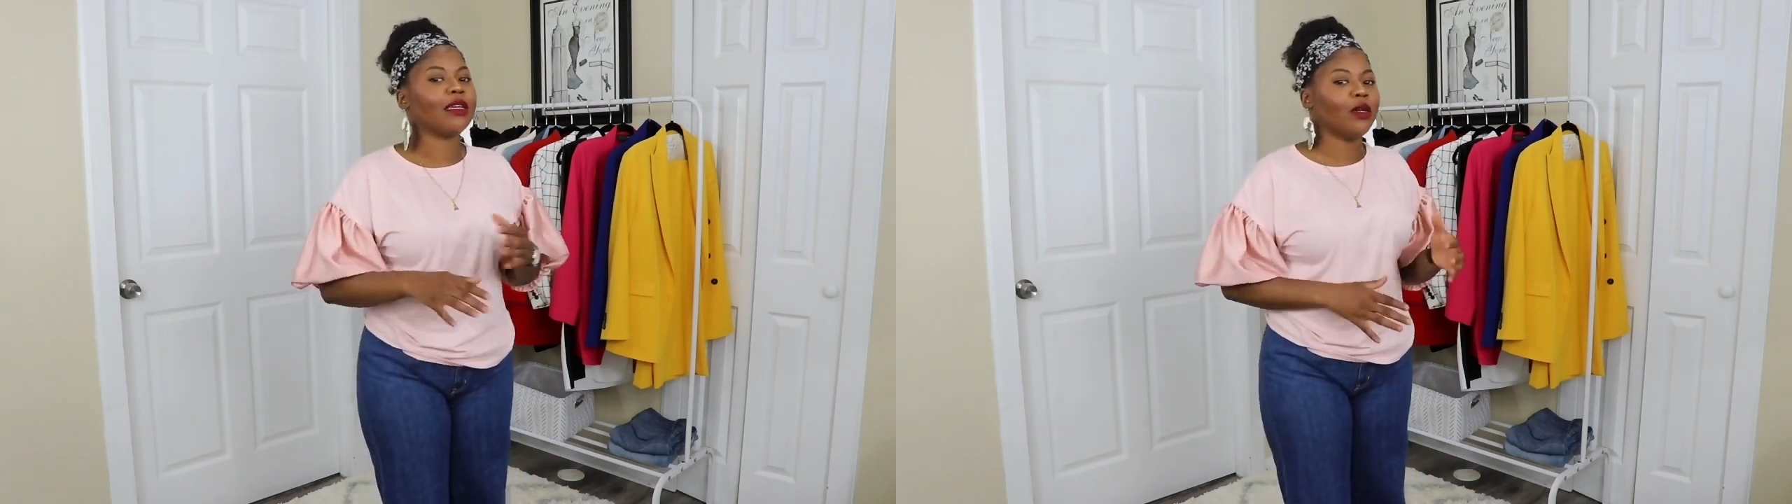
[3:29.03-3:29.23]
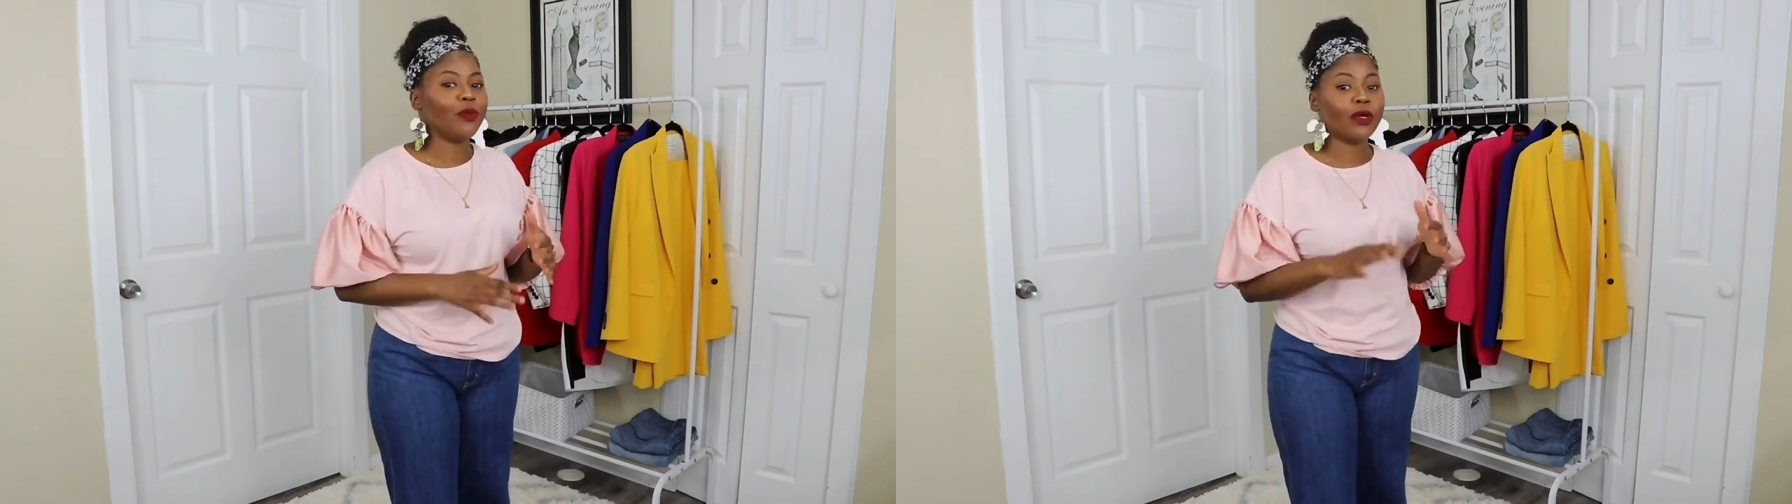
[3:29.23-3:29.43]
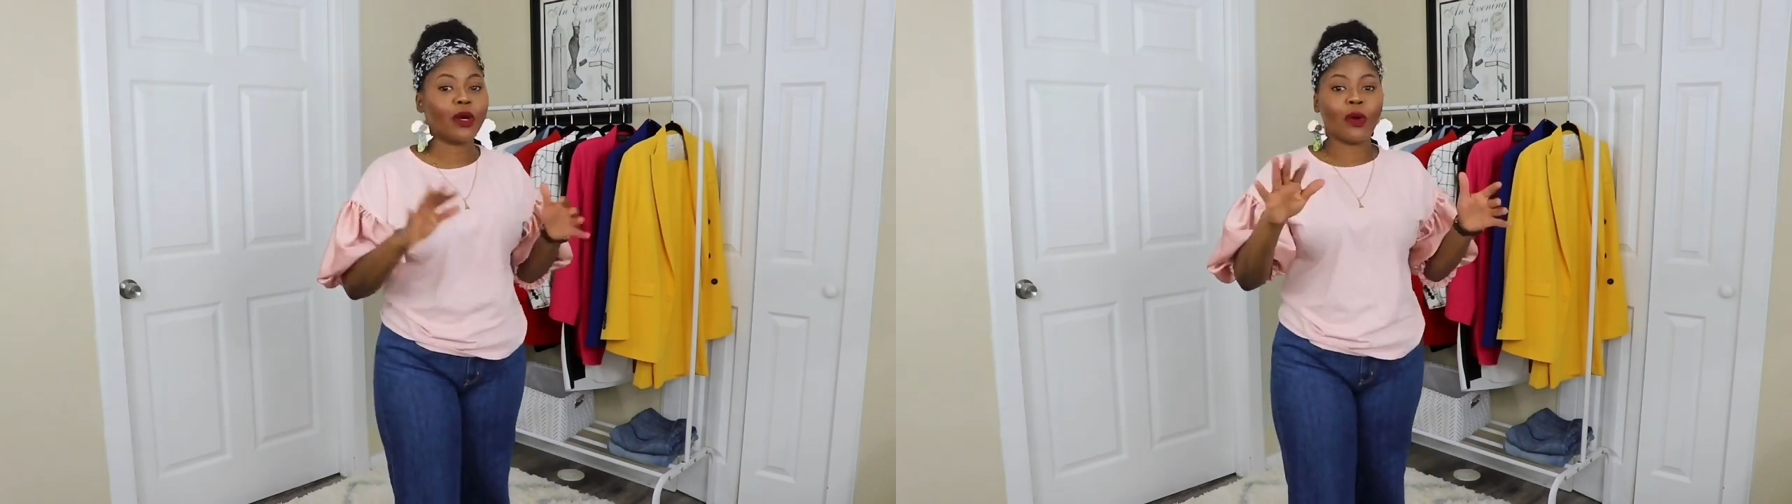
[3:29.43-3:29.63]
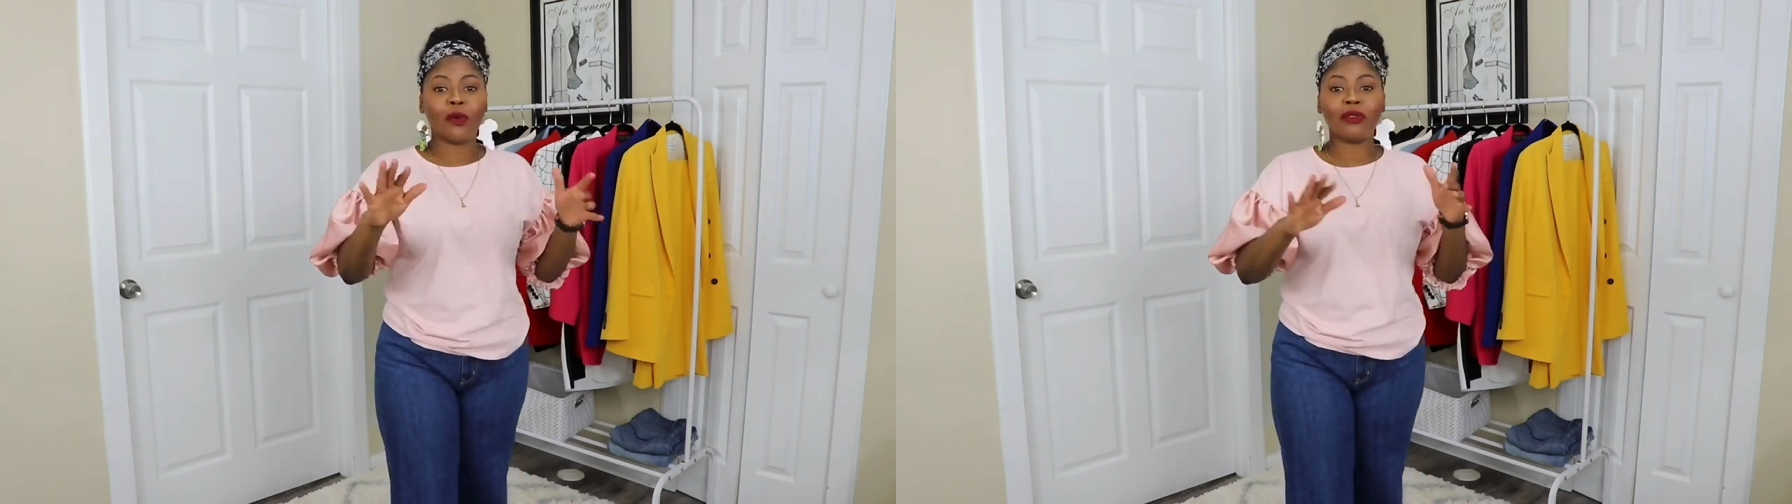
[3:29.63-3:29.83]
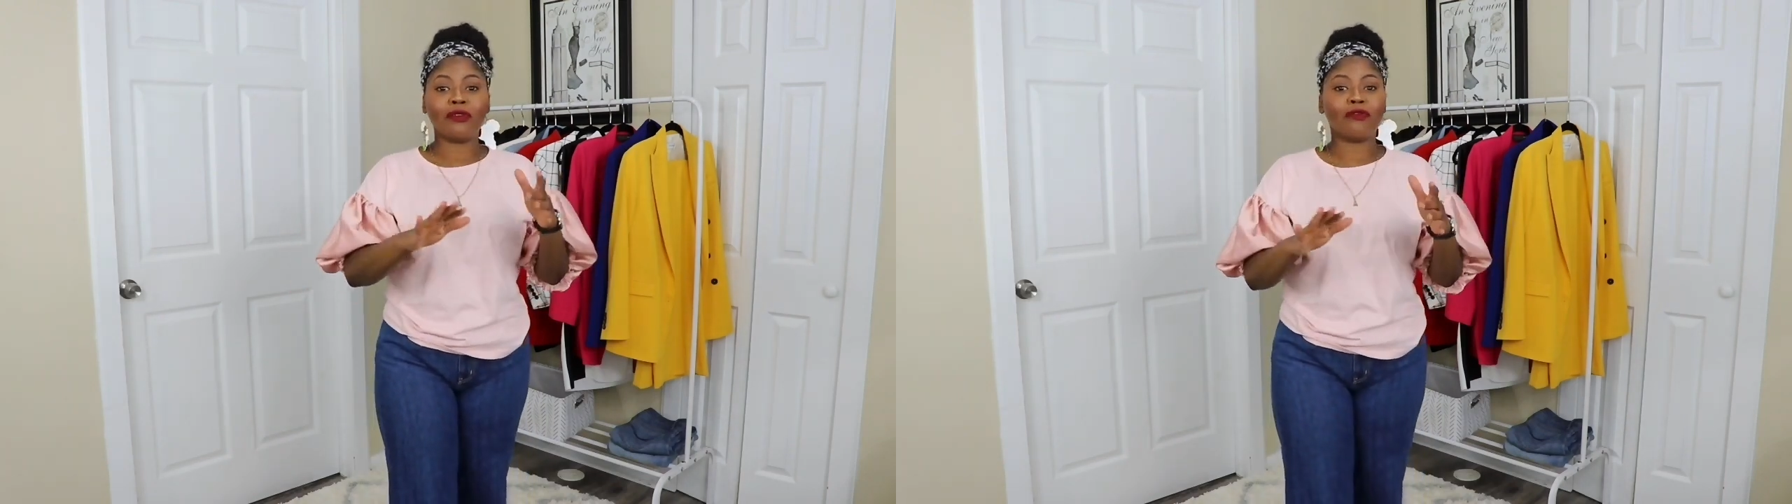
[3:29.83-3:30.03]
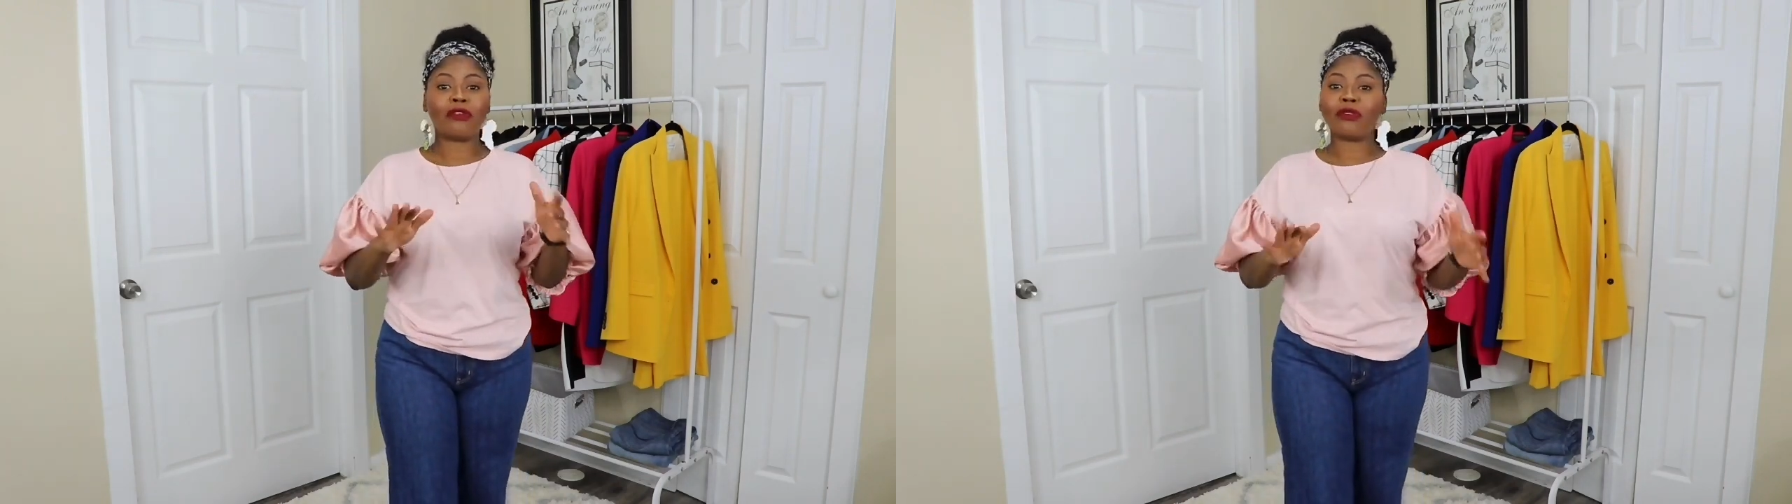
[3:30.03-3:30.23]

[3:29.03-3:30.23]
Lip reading: it would be a whole different